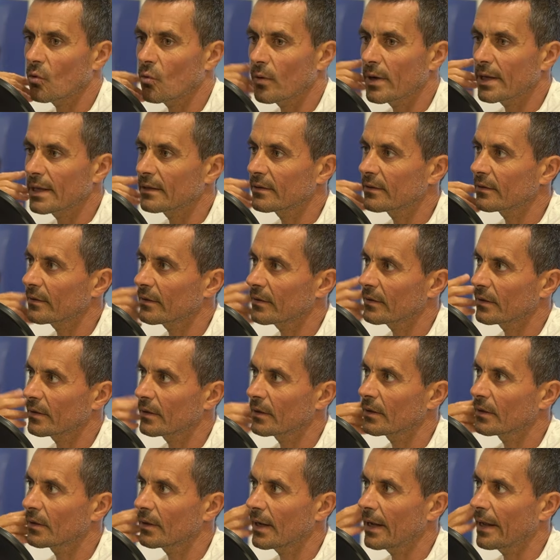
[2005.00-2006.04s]
winter
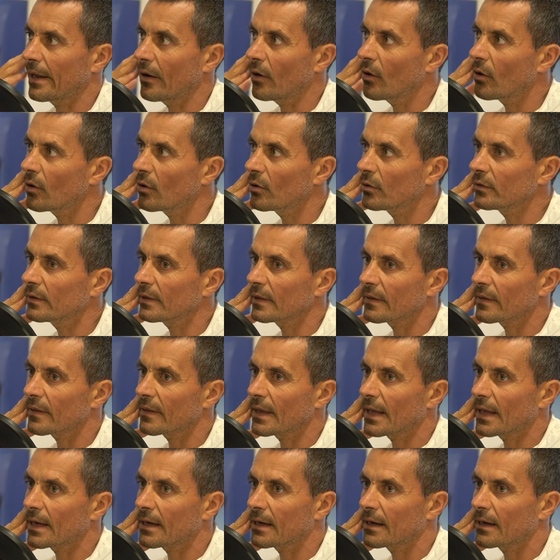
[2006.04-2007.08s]
a lot, and
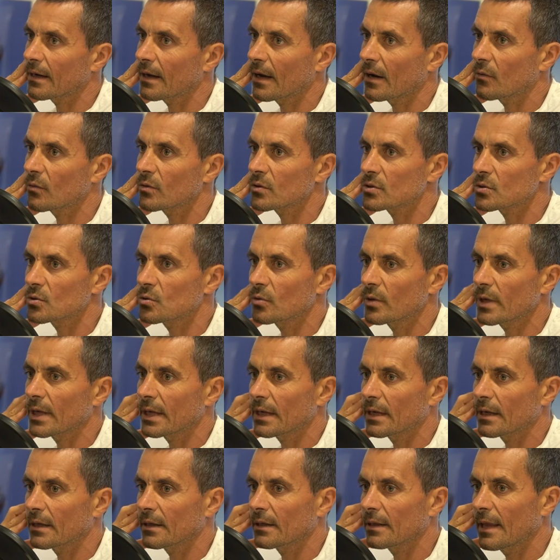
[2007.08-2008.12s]
then I was
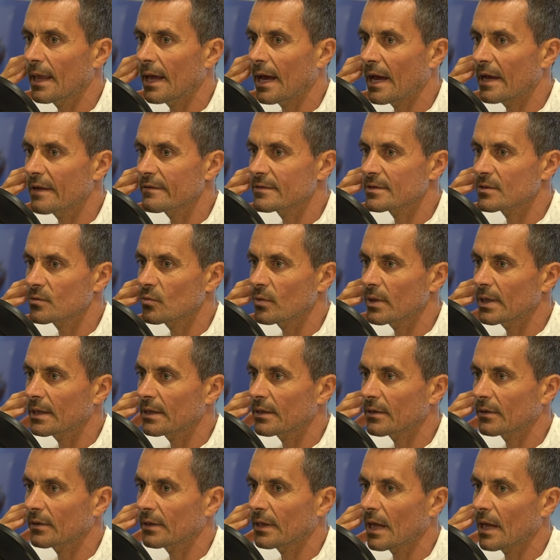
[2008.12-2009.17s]
doing dives
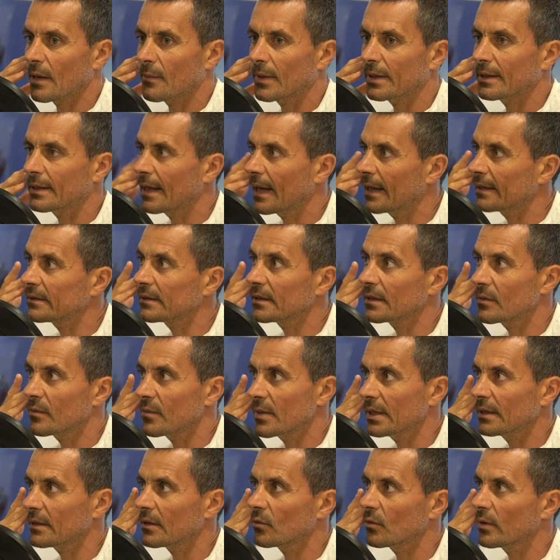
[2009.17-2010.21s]
winter time at 100
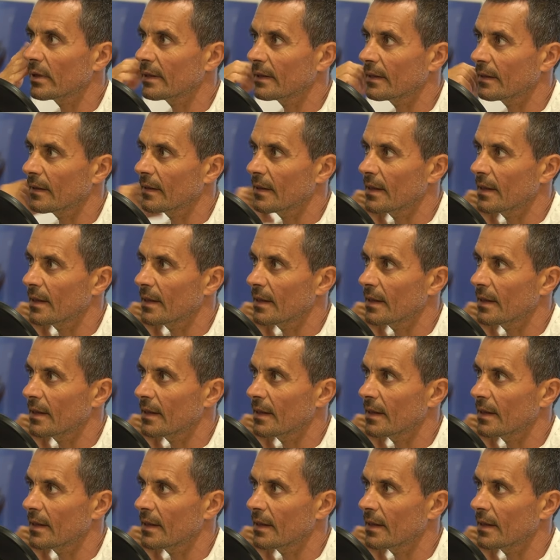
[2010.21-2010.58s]
meter with